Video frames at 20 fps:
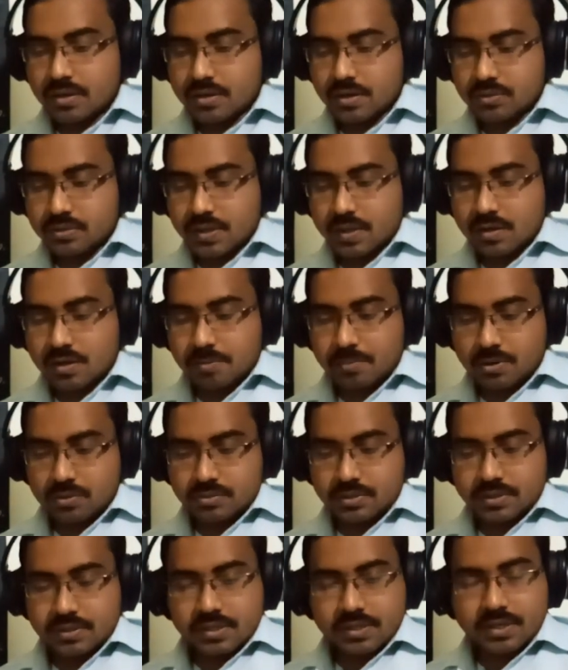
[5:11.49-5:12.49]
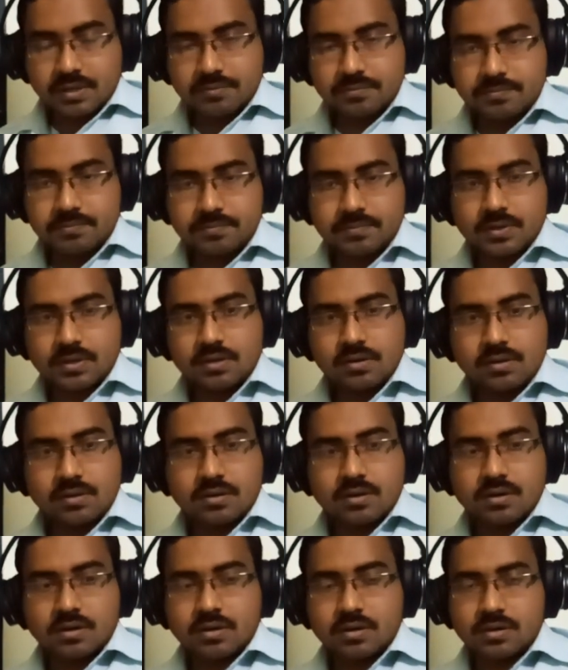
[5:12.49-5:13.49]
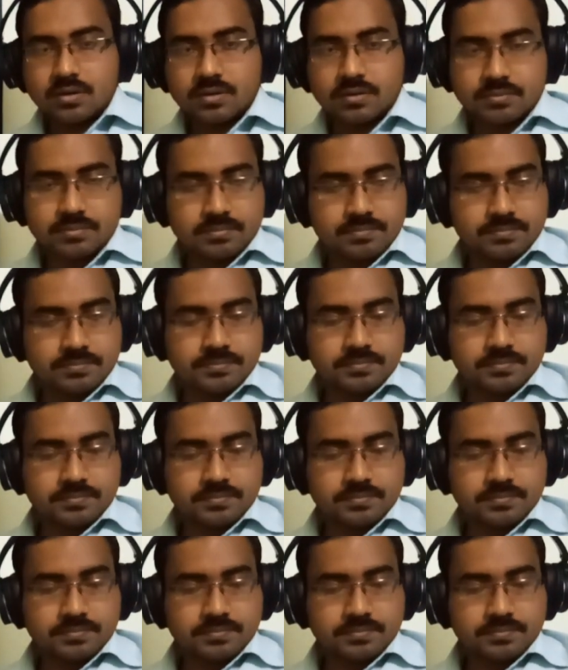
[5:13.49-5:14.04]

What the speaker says: Now think about it, if the